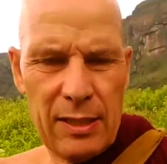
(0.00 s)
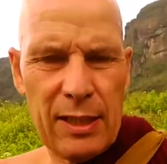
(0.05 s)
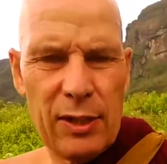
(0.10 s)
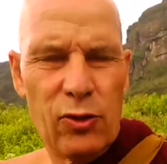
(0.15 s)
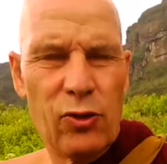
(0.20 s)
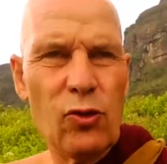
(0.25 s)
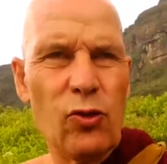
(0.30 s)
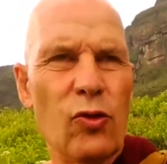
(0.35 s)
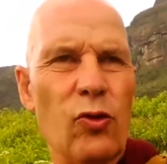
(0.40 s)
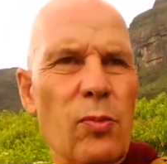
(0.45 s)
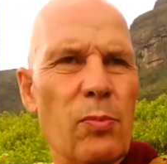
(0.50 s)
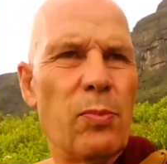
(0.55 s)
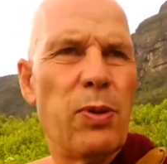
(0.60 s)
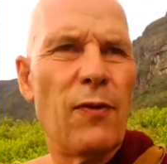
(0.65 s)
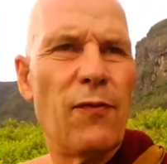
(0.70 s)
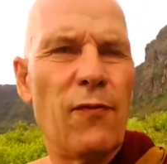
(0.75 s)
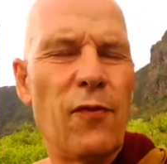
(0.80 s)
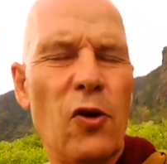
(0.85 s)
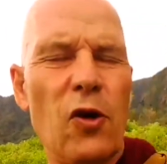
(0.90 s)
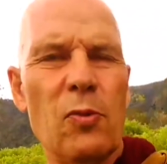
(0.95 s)
They do
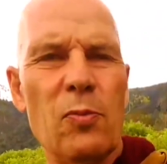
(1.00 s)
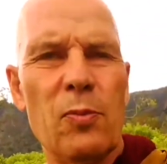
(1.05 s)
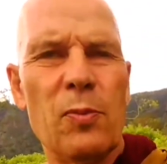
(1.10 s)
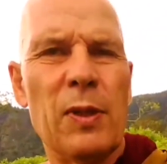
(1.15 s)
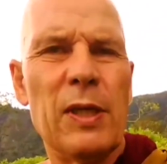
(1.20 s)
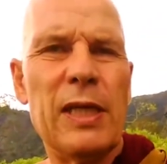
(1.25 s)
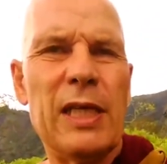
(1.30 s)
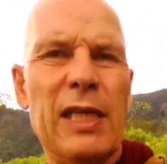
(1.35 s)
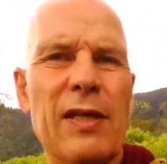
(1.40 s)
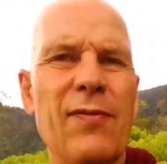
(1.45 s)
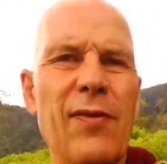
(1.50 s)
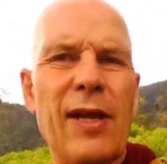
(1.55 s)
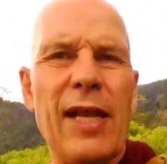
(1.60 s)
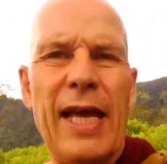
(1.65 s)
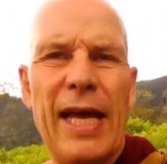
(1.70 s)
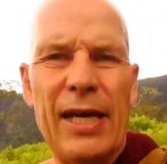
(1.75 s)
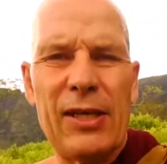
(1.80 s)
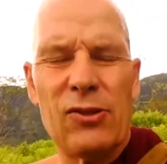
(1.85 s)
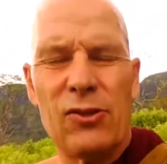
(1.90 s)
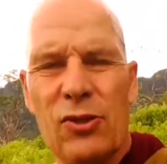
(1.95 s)
perform
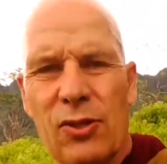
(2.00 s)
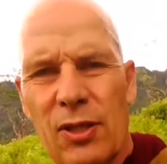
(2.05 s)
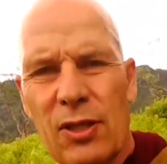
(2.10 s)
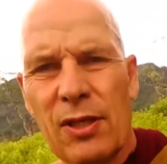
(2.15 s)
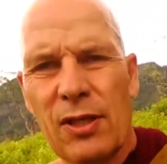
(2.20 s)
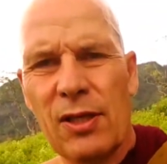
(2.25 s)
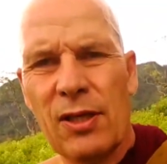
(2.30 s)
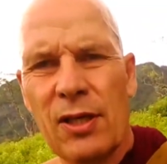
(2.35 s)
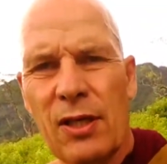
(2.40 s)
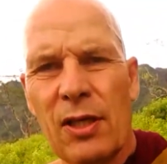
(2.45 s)
evil acts